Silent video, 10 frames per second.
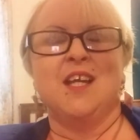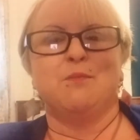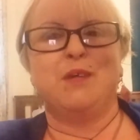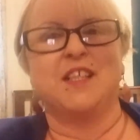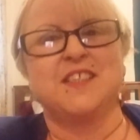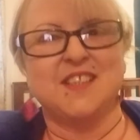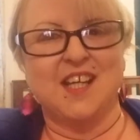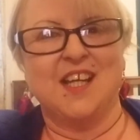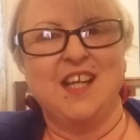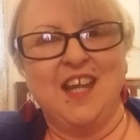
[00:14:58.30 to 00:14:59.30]
but
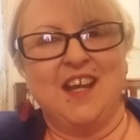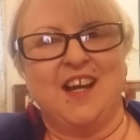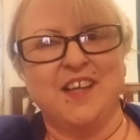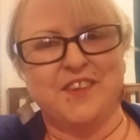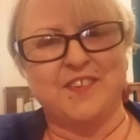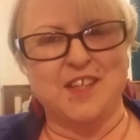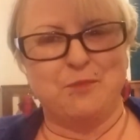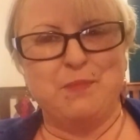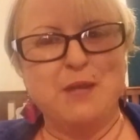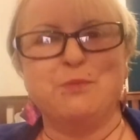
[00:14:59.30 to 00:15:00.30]
I think
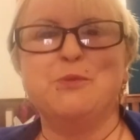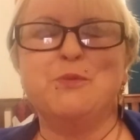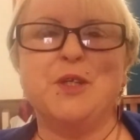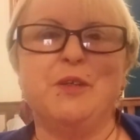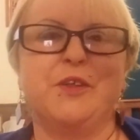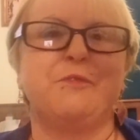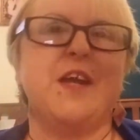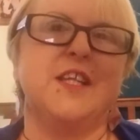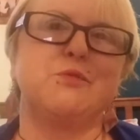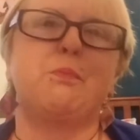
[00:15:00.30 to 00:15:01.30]
the fans were